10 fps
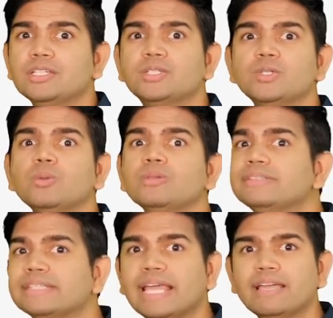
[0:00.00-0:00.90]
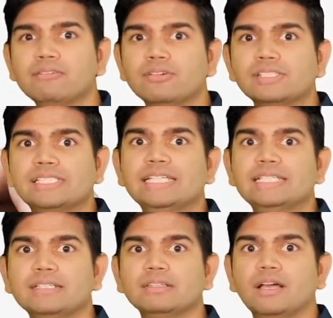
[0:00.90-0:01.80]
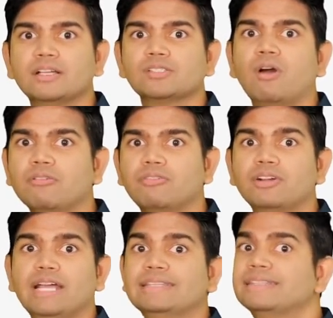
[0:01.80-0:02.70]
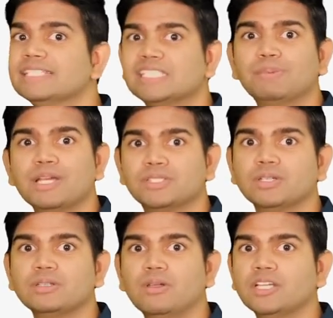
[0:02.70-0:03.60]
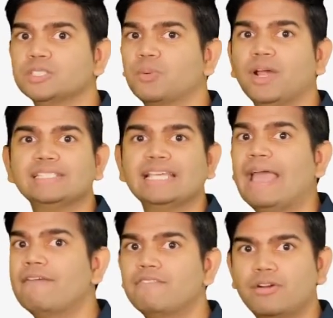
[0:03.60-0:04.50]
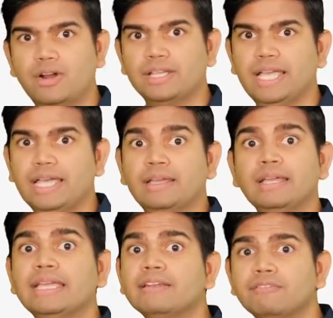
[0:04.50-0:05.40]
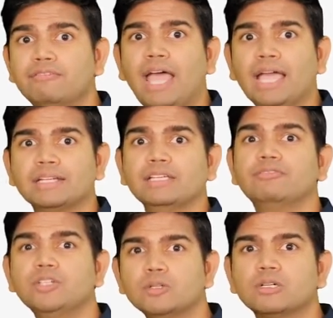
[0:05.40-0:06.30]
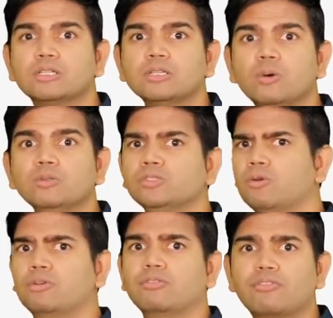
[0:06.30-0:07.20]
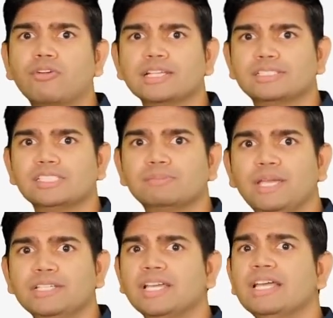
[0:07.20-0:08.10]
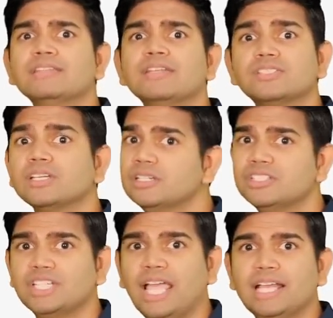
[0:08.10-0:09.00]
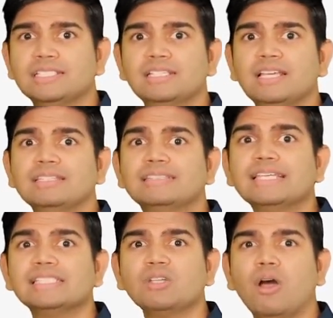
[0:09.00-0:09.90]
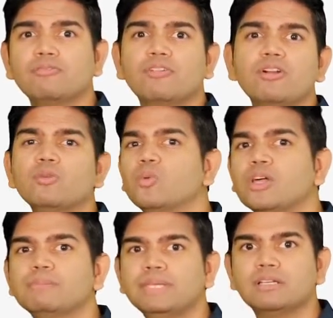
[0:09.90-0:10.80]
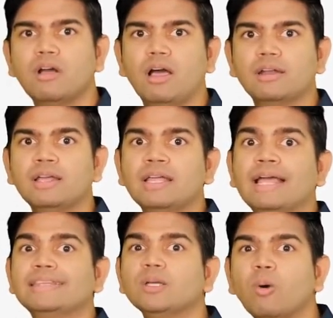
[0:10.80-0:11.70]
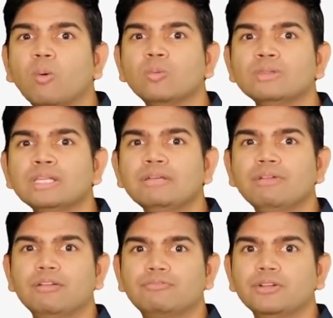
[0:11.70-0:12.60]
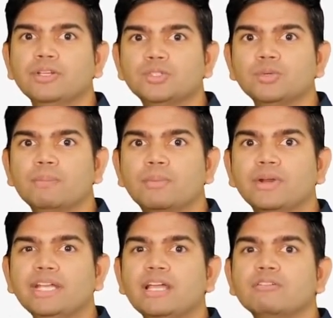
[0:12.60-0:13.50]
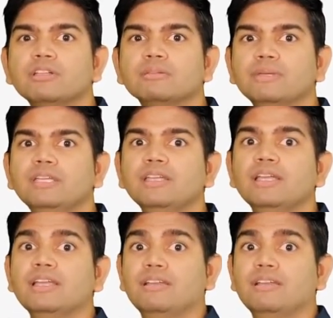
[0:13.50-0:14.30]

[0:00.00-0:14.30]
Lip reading: You'll never see deluxe offered at this special launch price ever again. In fact, if you close or refresh this page, there's a good chance this offer will be gone, and the only way for you to upgrade will be